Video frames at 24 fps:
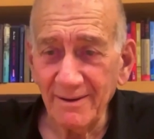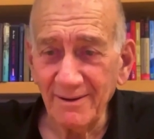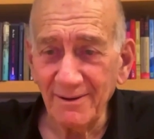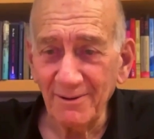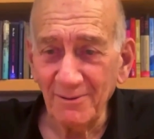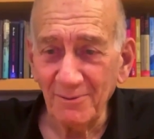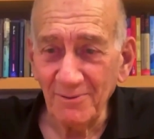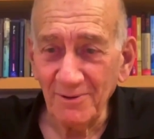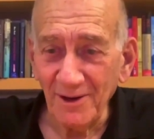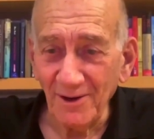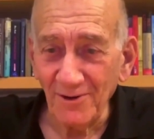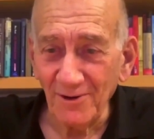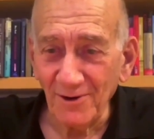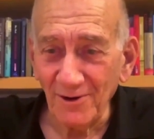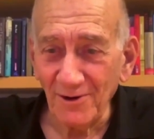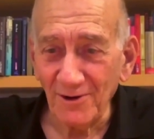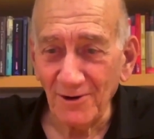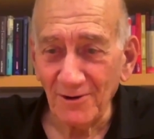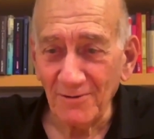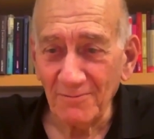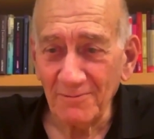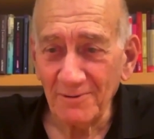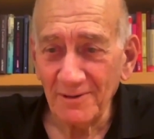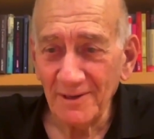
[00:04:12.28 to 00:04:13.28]
we all
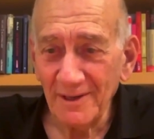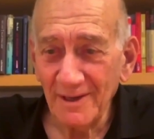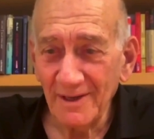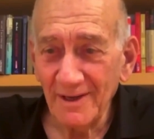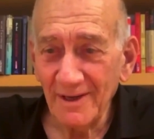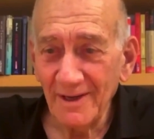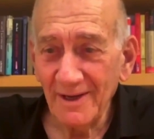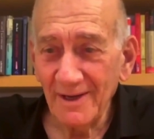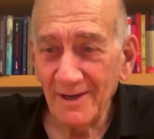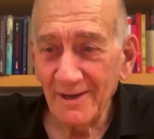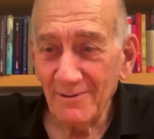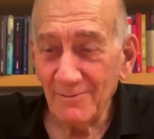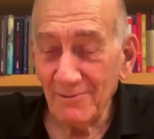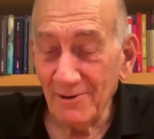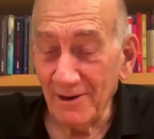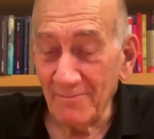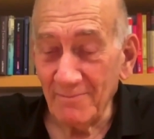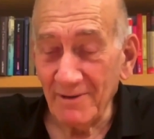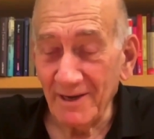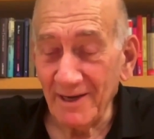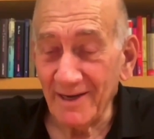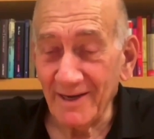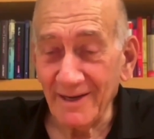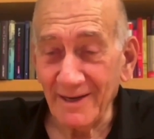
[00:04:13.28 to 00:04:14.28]
hope. We're
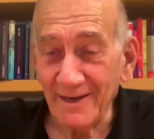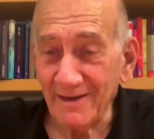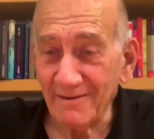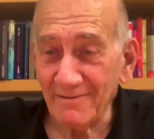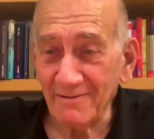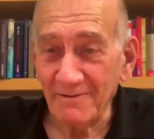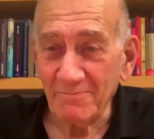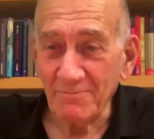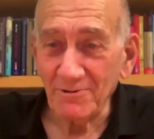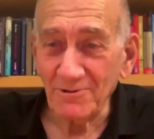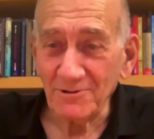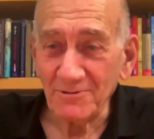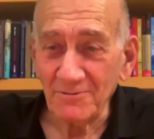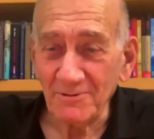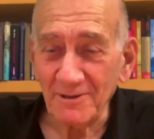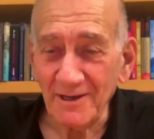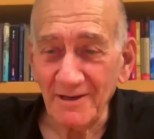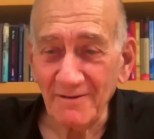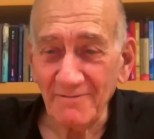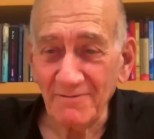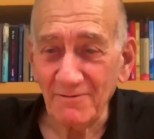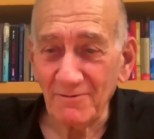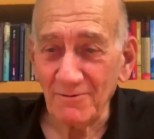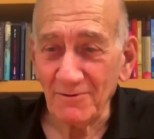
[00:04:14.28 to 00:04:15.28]
making every possible
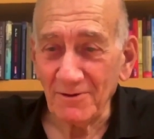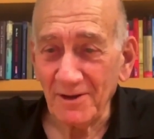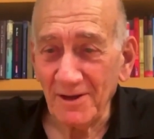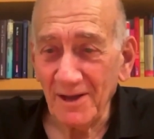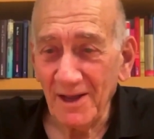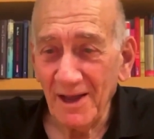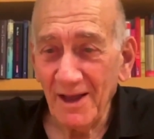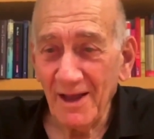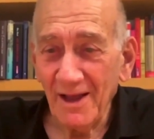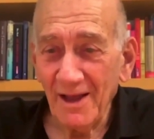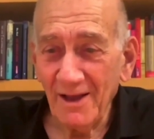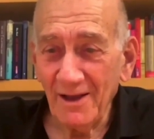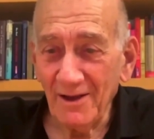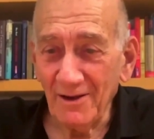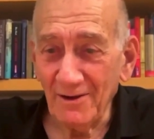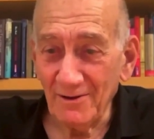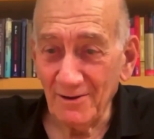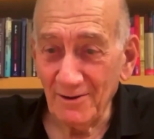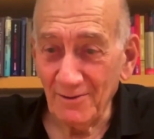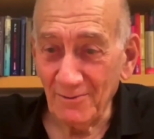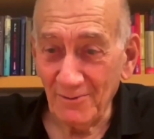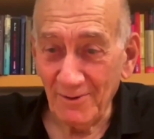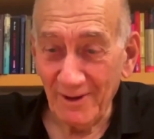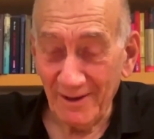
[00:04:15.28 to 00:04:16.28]
effort.
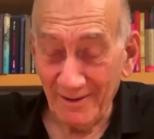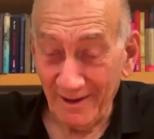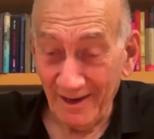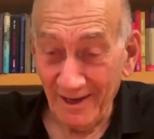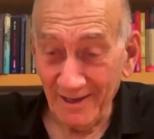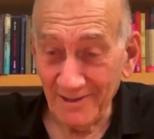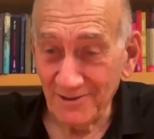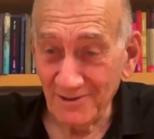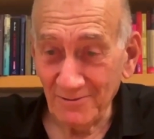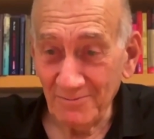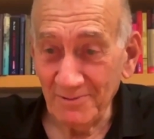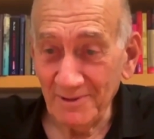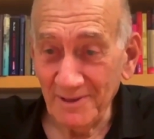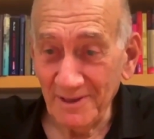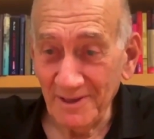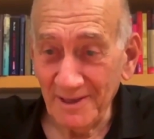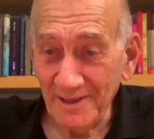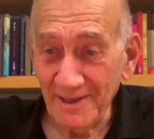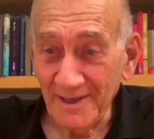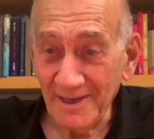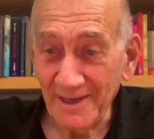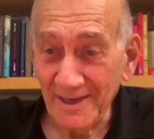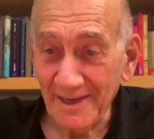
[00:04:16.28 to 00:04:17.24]
One has to be